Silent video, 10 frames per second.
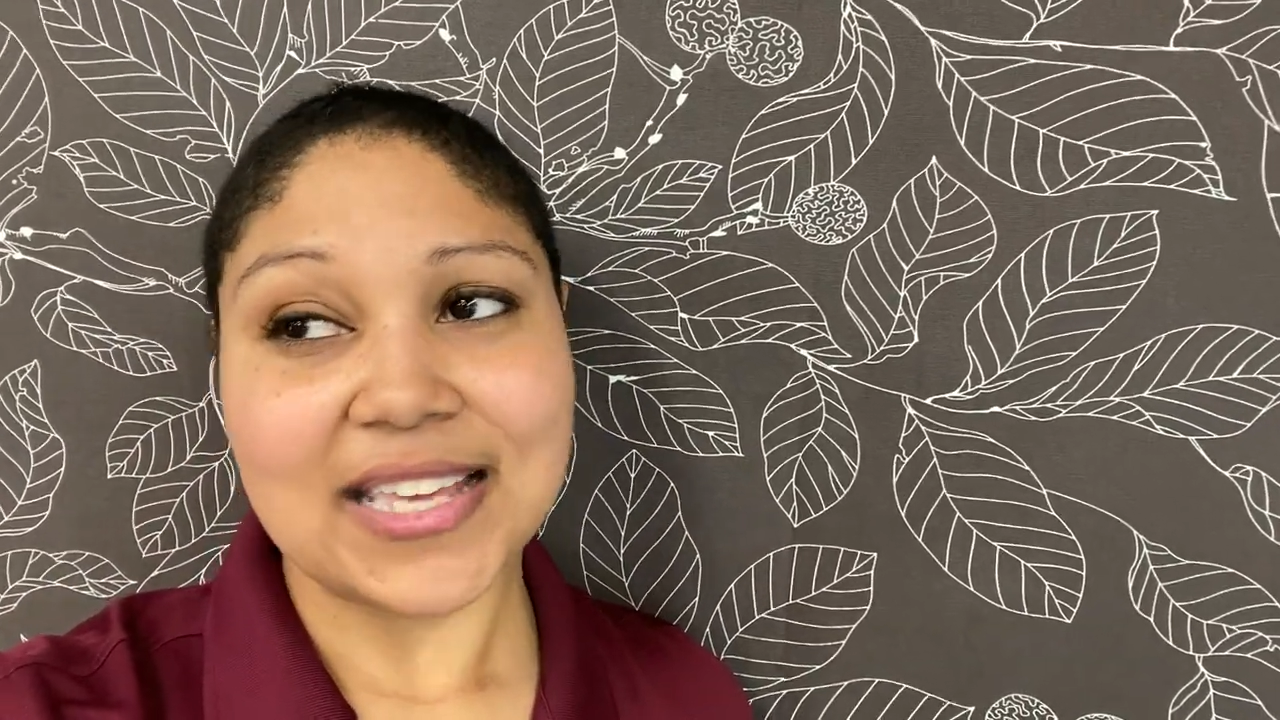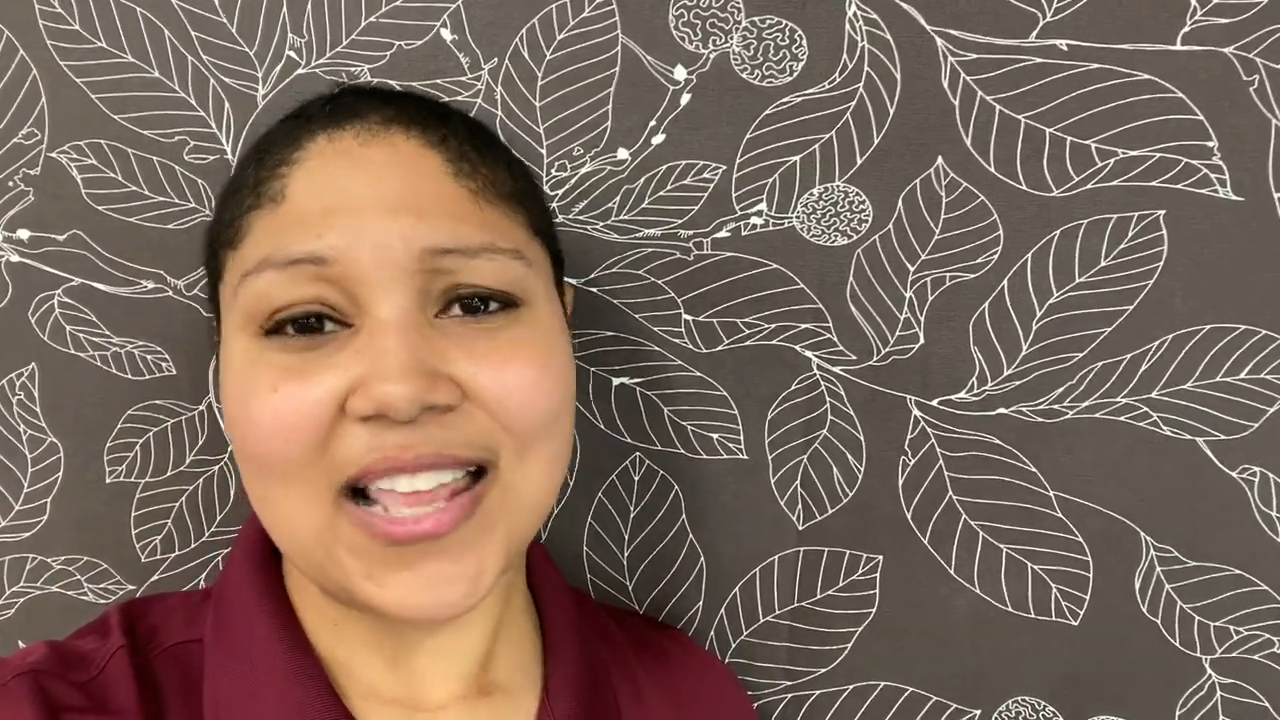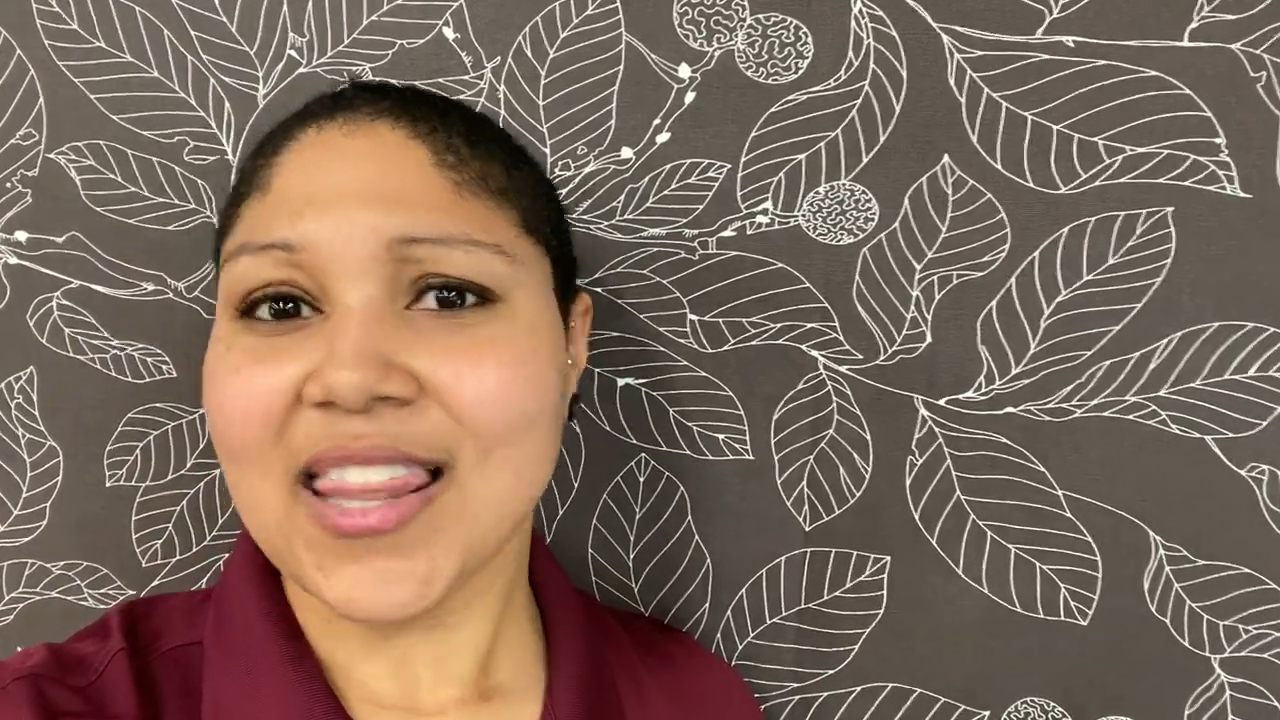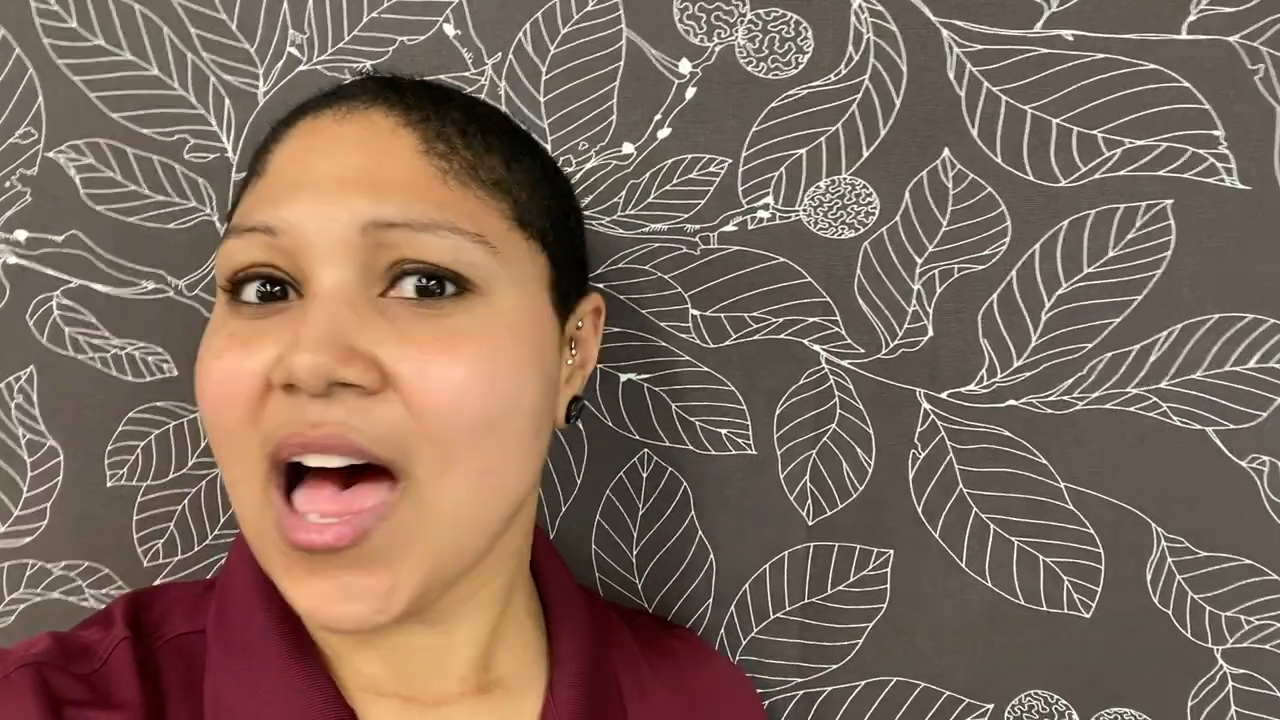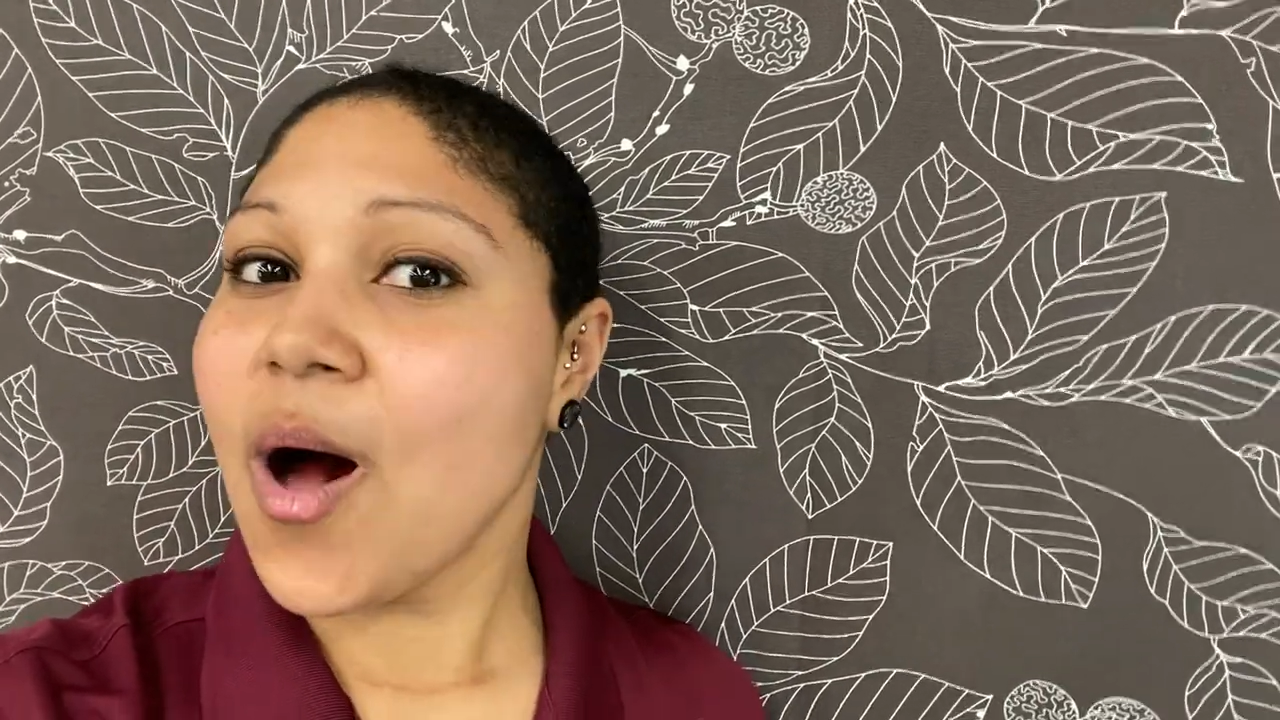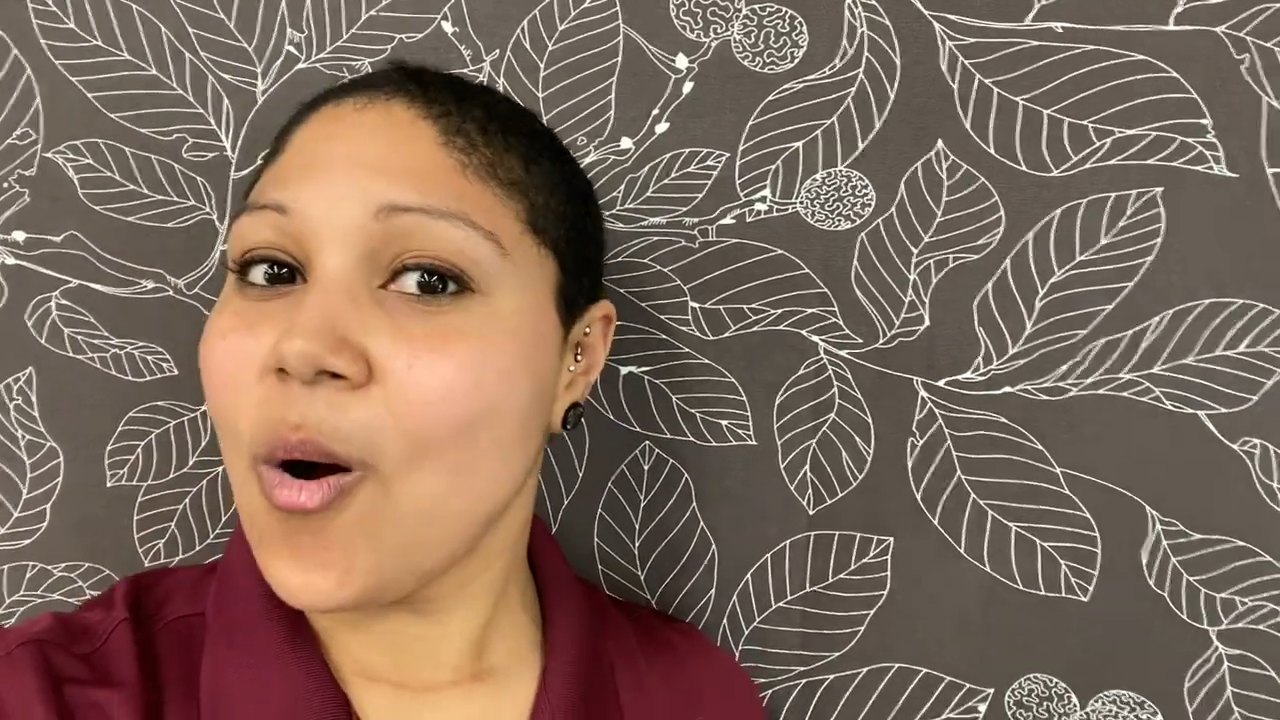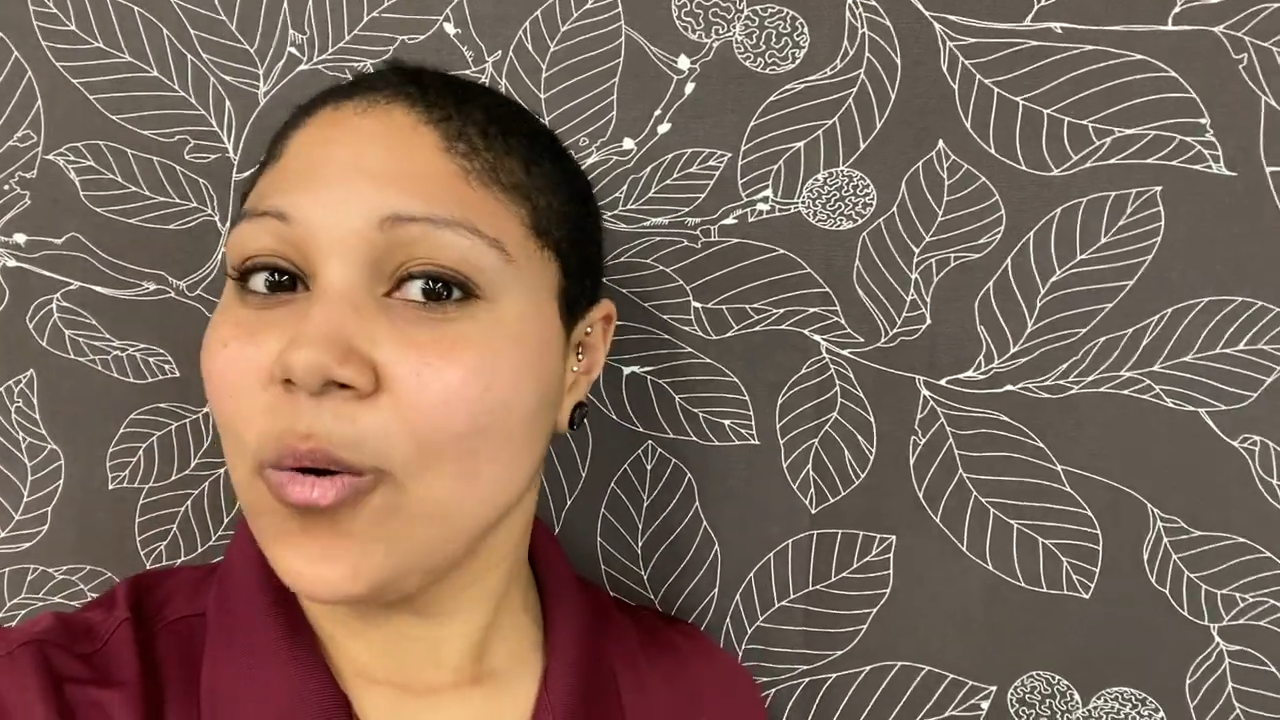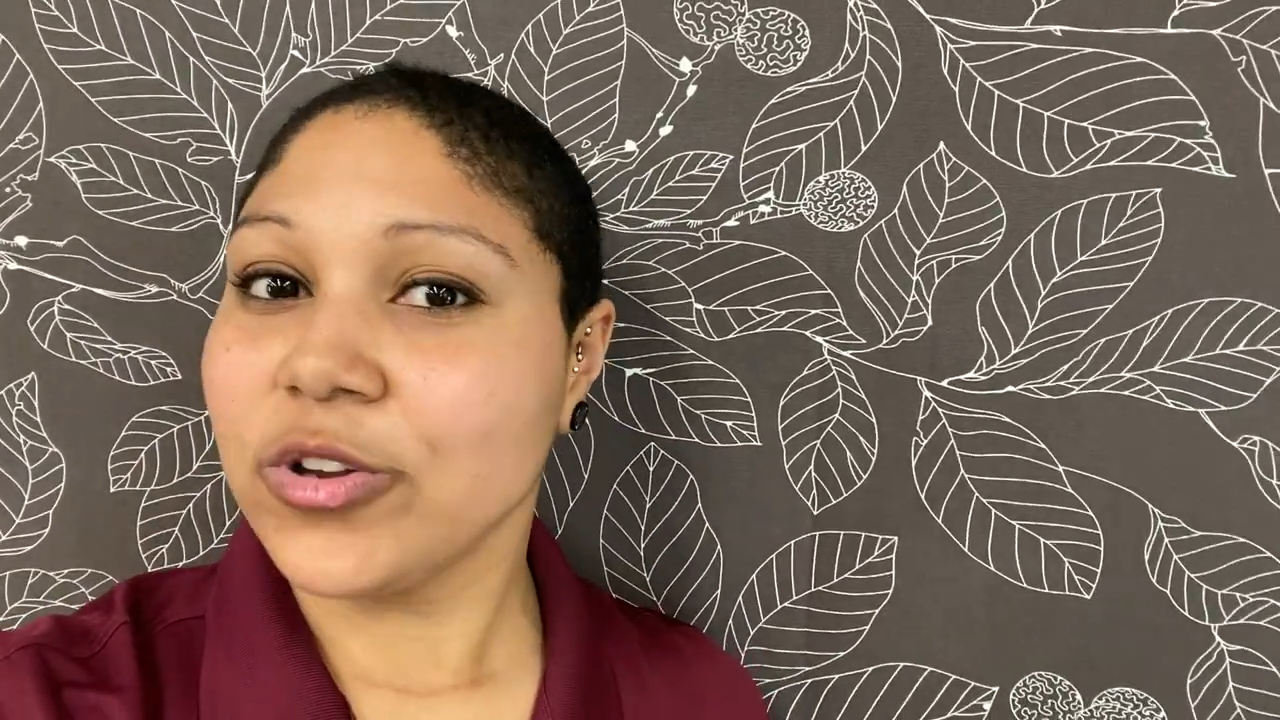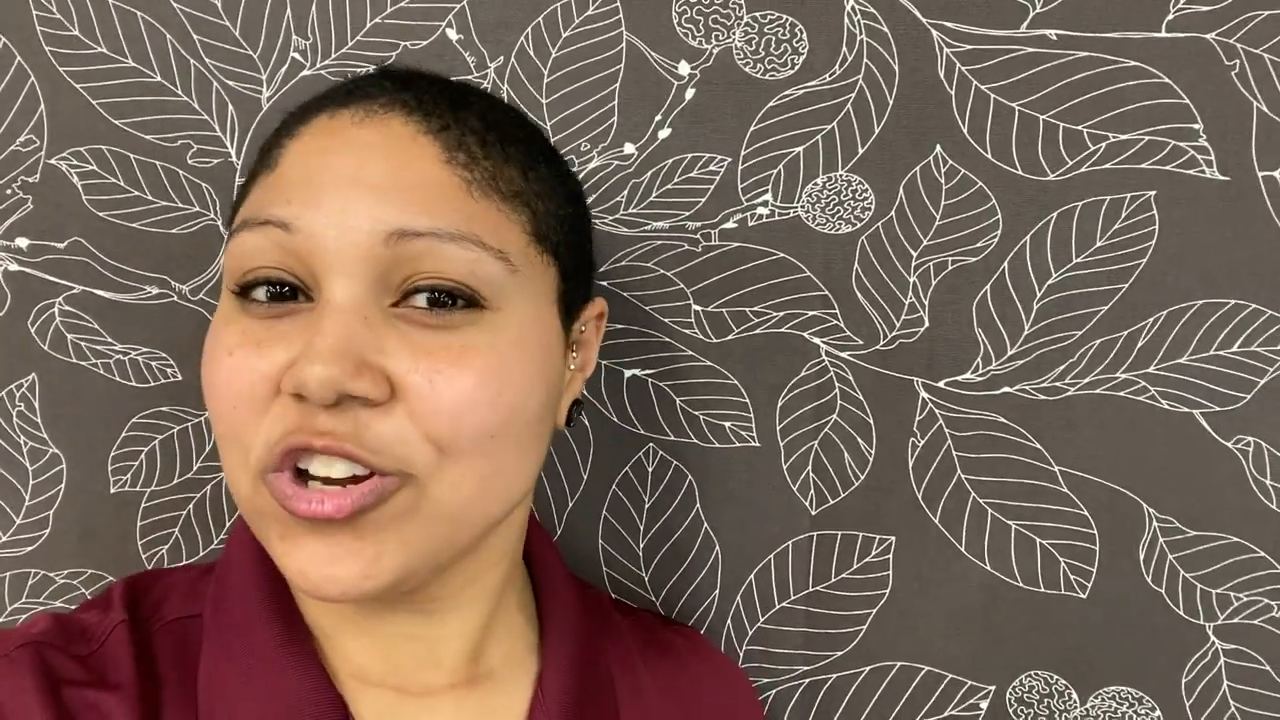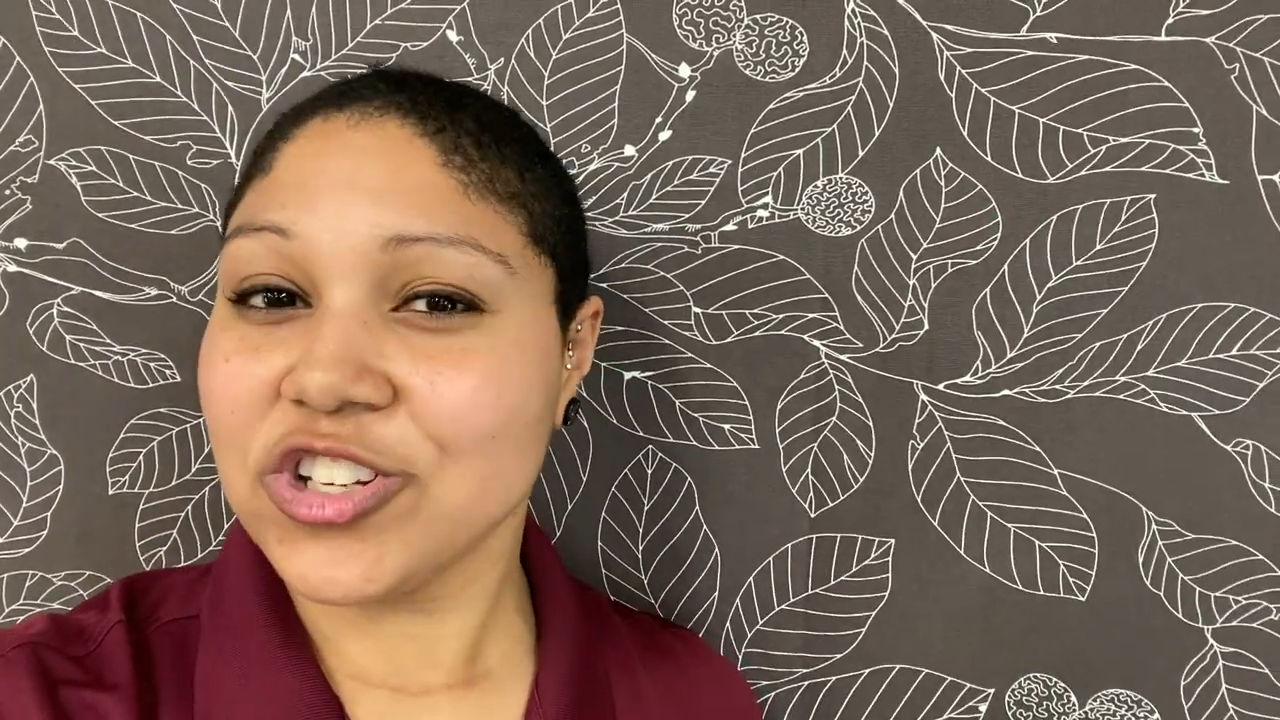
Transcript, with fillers: and a lot older.